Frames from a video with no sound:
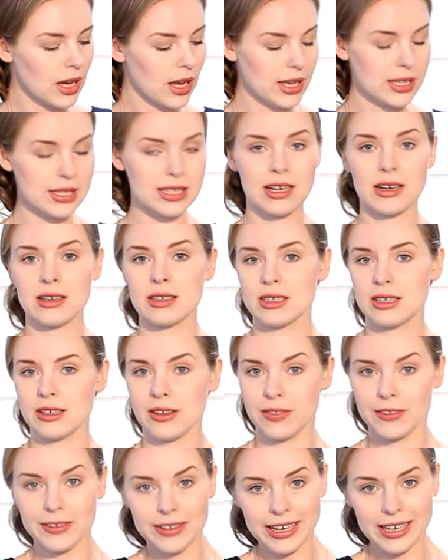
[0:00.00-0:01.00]
I start
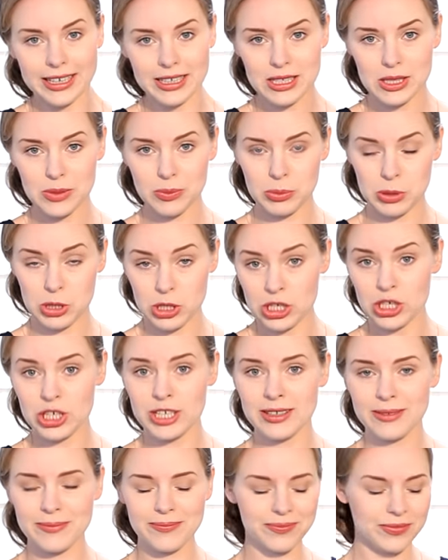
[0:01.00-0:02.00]
in the ninth
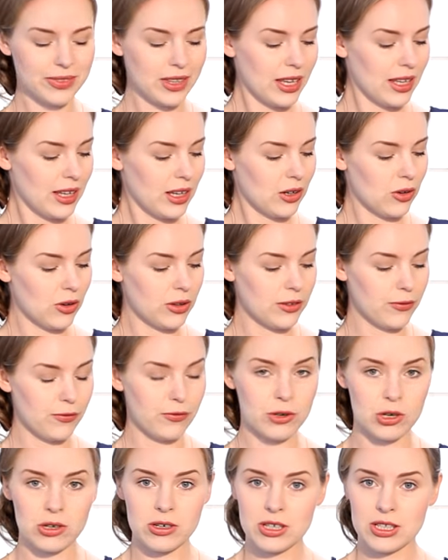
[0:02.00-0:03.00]
position on the
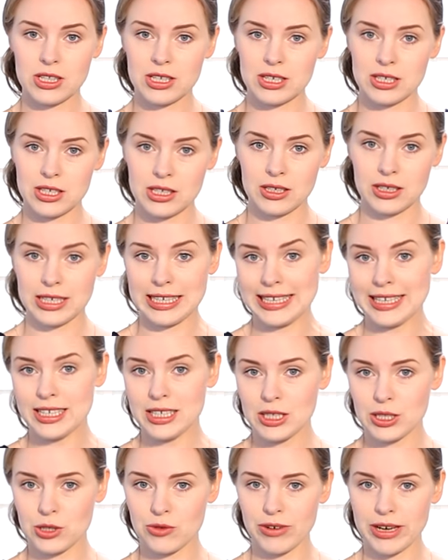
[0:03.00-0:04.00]
first E
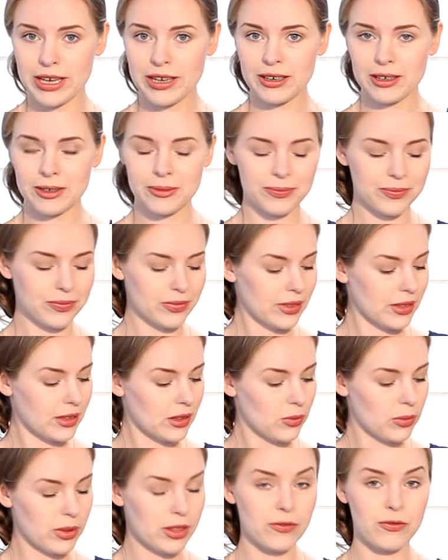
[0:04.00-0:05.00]
string
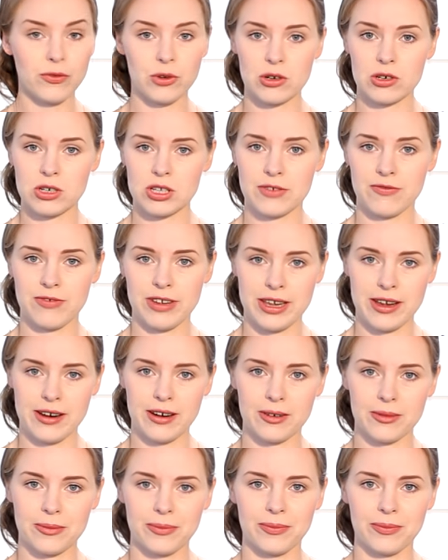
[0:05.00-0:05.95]
with the first finger.